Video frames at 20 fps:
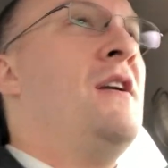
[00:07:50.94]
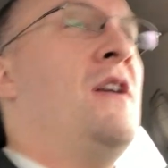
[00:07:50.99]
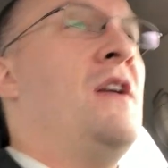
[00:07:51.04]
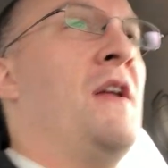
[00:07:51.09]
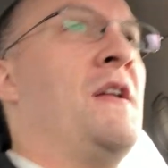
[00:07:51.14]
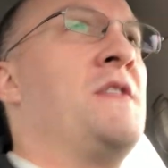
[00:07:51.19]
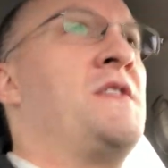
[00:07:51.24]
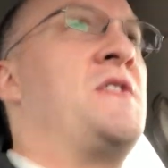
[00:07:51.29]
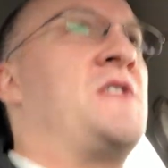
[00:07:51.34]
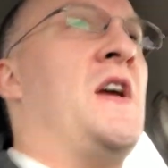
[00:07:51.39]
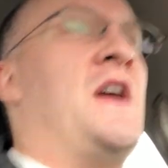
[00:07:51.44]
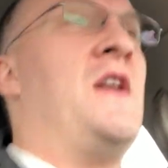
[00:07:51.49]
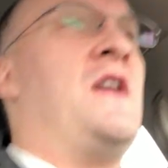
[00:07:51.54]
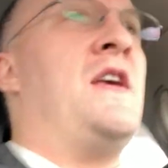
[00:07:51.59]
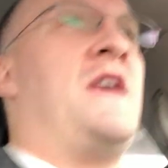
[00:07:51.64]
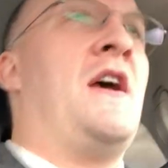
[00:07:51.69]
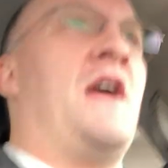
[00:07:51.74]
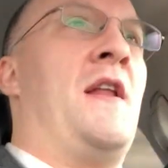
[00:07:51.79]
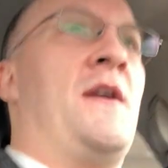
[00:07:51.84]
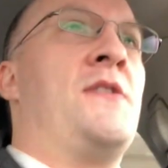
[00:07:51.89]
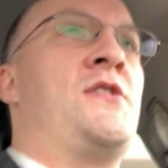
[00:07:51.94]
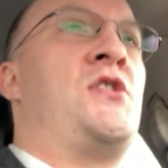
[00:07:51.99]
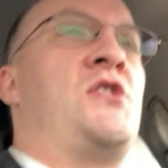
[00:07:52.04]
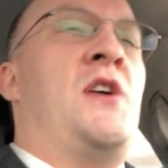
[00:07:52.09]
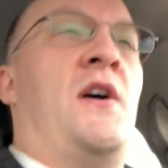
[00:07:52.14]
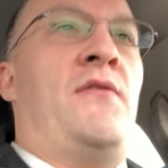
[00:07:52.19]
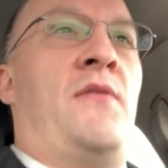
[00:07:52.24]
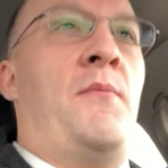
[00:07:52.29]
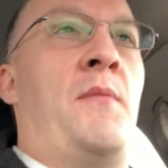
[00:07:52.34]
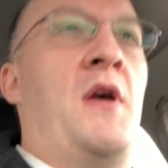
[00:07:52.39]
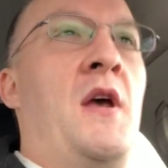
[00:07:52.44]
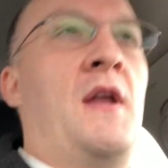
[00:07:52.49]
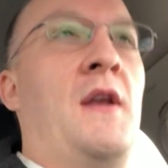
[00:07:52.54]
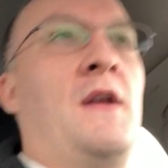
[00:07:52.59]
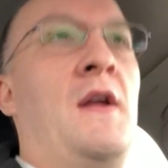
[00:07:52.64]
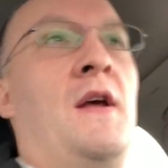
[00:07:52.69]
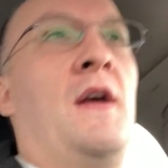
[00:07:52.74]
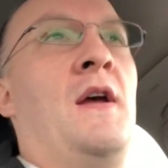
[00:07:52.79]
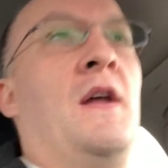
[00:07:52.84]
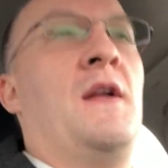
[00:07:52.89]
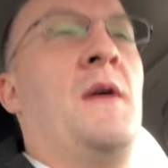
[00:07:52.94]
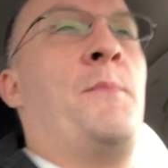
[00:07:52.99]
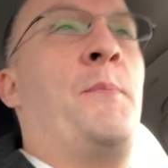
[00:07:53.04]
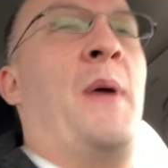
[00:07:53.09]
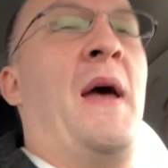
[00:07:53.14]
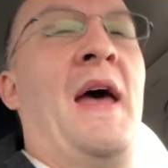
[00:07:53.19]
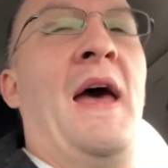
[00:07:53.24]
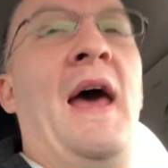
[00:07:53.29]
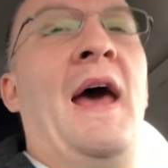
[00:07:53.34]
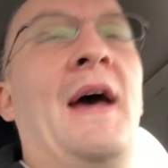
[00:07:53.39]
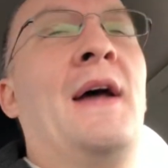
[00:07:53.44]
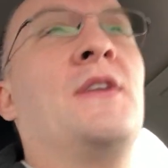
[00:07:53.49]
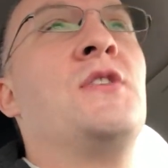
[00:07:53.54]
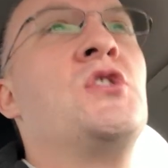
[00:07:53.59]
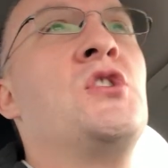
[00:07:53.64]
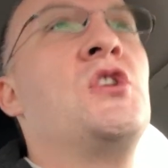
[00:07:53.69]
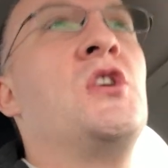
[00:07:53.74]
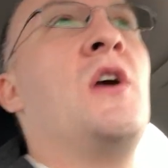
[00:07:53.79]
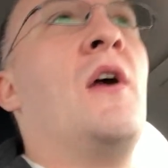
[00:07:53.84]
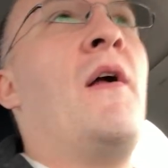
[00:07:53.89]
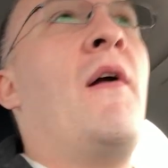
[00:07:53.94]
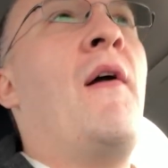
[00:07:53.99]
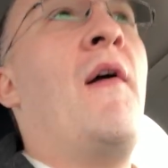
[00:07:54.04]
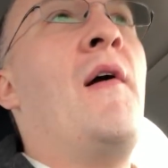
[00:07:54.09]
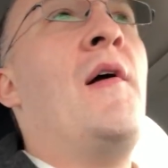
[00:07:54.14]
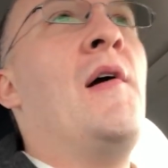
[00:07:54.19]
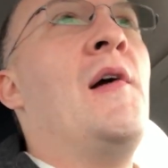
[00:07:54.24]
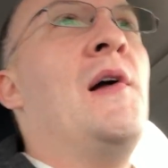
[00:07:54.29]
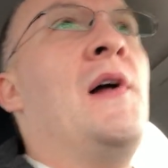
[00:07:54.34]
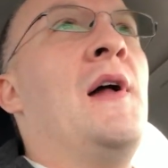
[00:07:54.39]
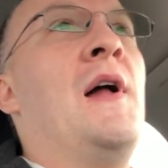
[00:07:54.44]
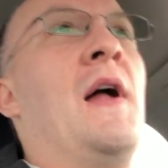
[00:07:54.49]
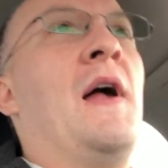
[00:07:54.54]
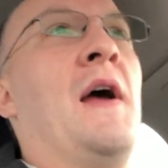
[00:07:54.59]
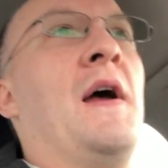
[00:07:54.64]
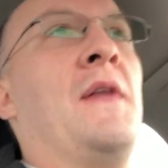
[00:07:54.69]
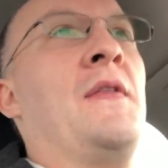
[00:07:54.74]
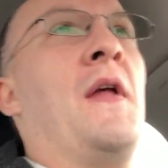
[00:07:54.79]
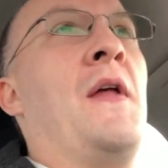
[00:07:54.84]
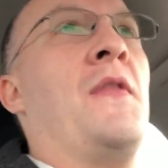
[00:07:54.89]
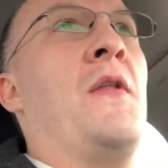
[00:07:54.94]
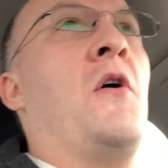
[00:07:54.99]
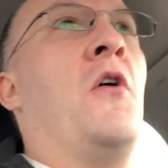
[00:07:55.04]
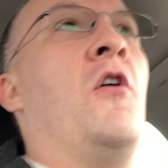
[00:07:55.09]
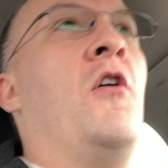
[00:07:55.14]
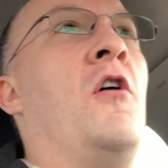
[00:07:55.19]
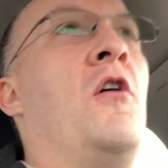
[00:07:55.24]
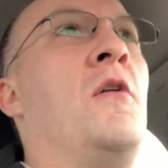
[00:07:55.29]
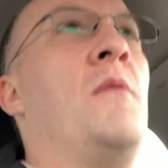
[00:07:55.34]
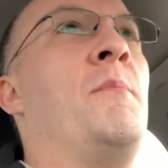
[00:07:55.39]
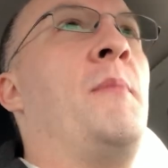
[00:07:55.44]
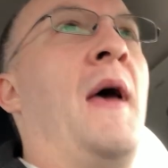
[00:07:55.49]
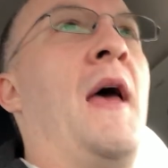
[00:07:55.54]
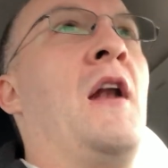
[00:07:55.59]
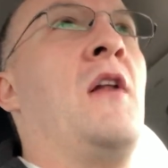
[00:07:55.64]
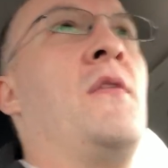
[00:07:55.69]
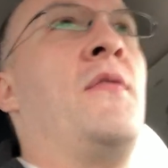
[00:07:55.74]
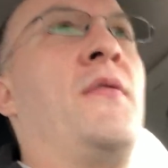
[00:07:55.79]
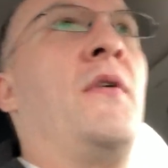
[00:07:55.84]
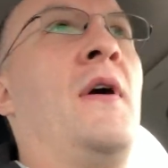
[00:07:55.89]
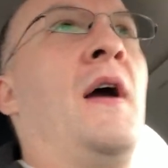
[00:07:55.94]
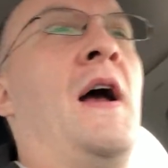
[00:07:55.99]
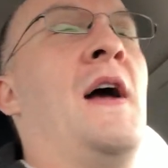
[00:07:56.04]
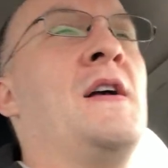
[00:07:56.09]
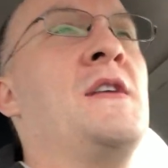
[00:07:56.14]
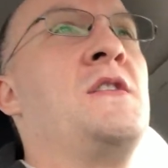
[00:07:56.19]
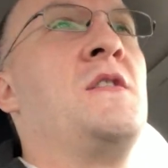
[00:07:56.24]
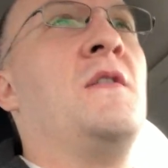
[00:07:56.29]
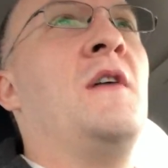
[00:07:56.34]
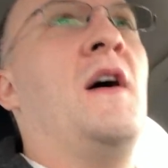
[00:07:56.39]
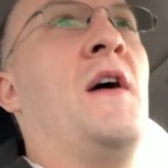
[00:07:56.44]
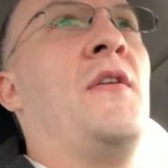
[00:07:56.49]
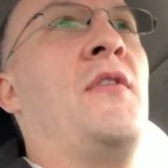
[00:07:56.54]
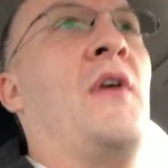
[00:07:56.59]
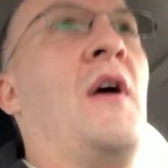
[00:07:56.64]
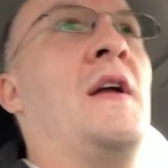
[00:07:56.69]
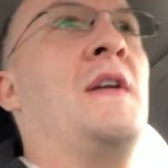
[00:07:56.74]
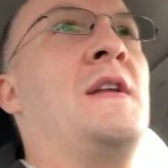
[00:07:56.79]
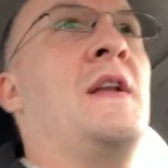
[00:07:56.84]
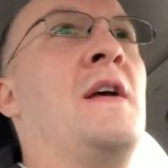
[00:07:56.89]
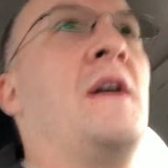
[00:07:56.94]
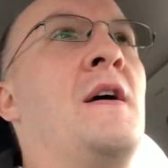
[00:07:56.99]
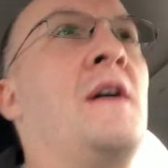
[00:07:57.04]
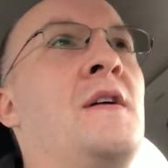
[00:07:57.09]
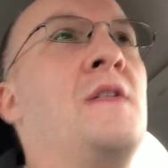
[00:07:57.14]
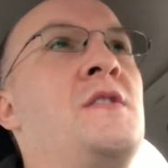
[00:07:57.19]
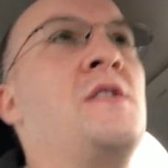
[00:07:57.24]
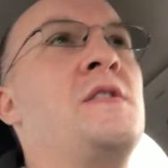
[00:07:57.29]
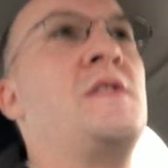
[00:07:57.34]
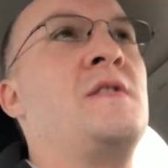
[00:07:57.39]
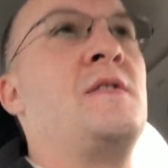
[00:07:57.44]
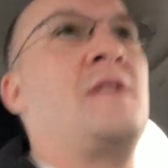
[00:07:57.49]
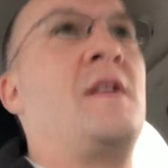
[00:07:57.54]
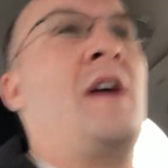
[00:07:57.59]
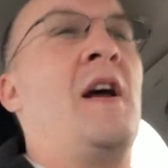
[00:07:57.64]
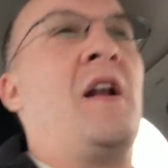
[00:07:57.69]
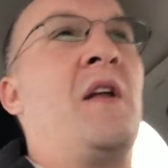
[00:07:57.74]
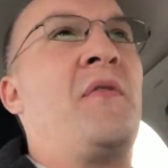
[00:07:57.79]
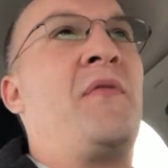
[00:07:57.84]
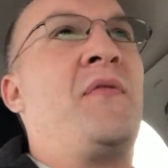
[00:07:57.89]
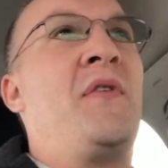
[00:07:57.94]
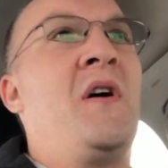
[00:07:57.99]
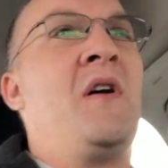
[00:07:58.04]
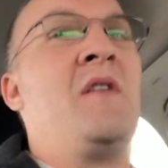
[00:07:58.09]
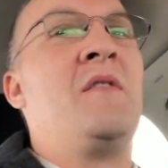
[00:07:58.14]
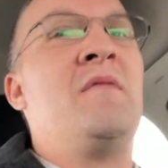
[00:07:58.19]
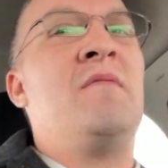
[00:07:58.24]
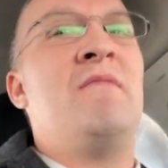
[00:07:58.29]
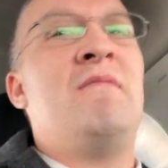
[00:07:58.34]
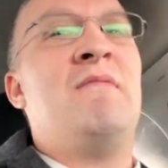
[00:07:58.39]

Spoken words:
Instead, you kind of shove him in a patch, and then the whole Battle for Azeroth idea just kind of felt